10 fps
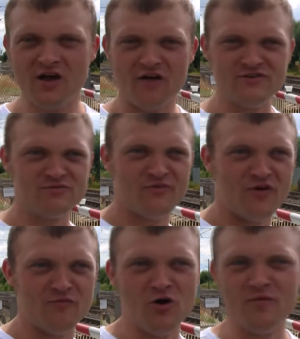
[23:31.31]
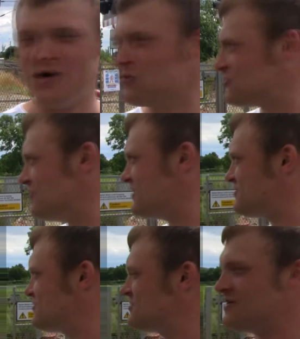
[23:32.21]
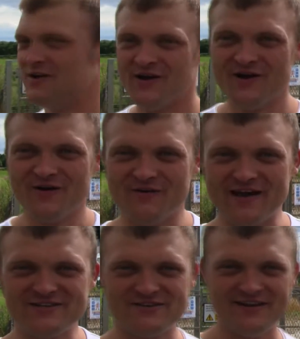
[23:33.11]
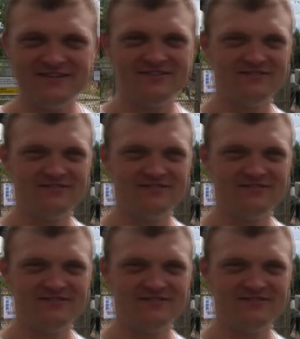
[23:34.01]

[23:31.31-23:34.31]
Obviously we've got more motorists waiting.